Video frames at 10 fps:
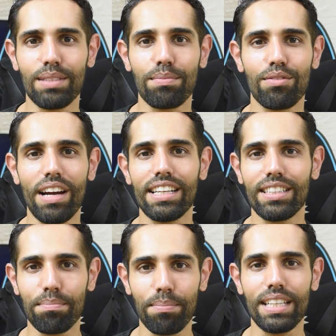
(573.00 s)
is providing
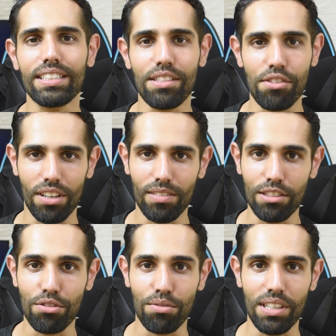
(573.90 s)
the picks and
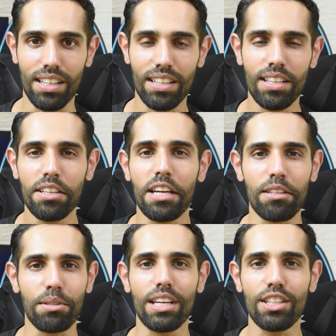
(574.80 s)
shovels today,
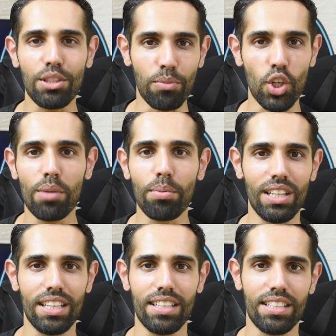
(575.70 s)
and they are the
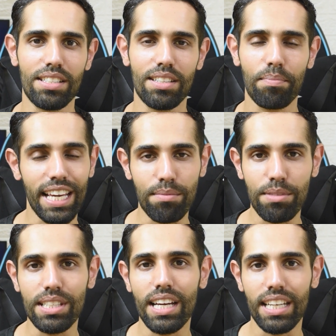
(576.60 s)
monopoly in it.
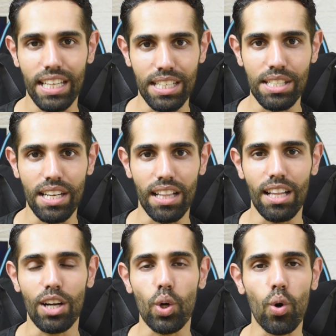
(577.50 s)
AMD and
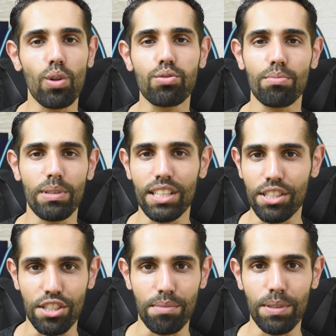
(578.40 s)
Intel are also
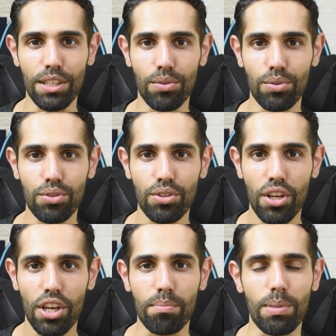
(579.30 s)
building GPUs,
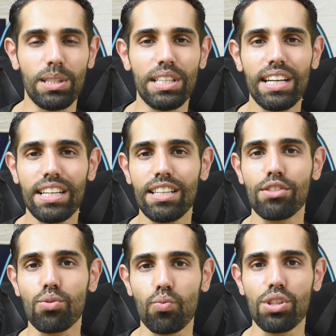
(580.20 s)
but they are at
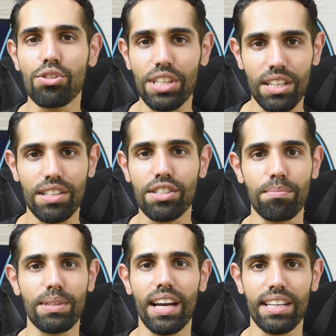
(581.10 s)
least one generation
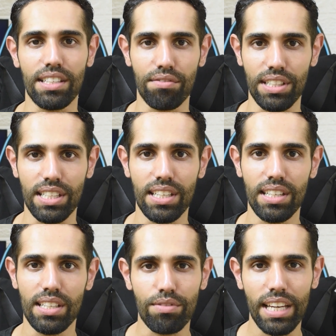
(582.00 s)
behind NVIDIA.
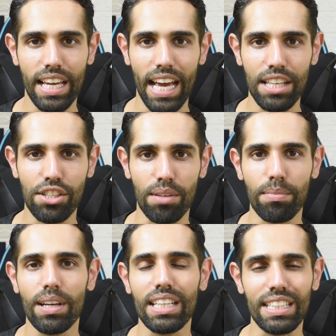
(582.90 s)
If they catch up,
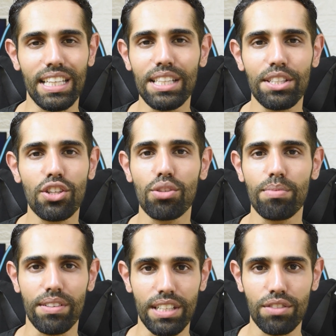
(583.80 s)
then there could
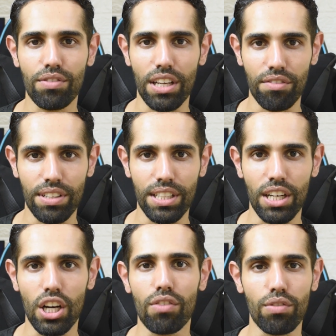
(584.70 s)
be risk for
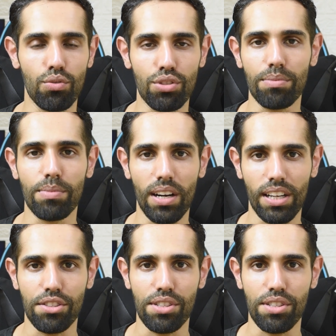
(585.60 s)
NVIDIA of losing market